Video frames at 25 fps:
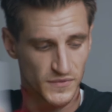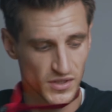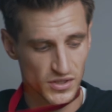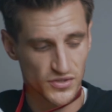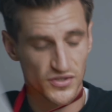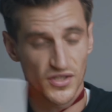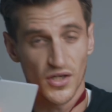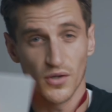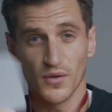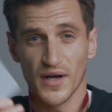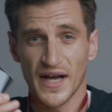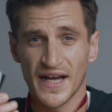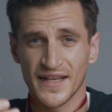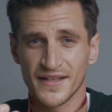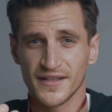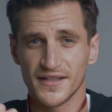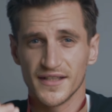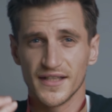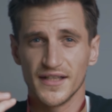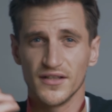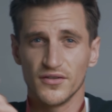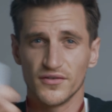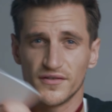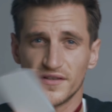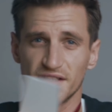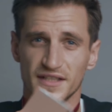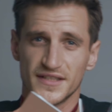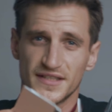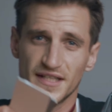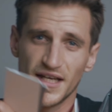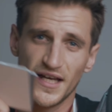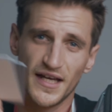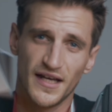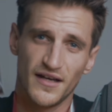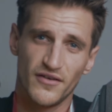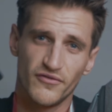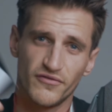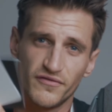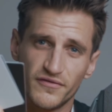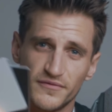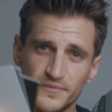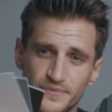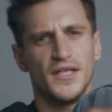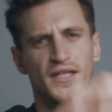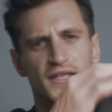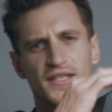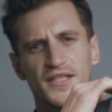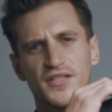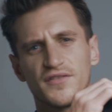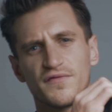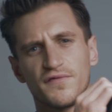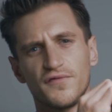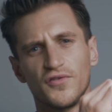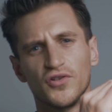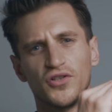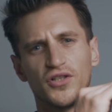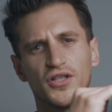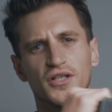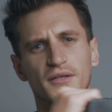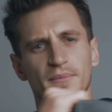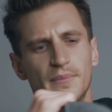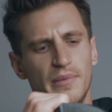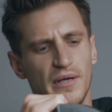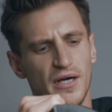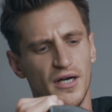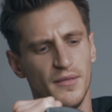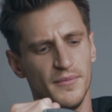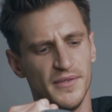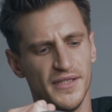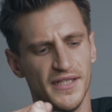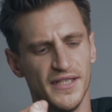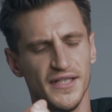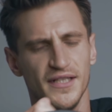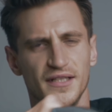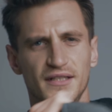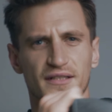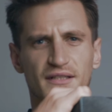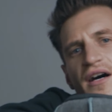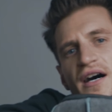So handy little thing to have. In this front compartment here,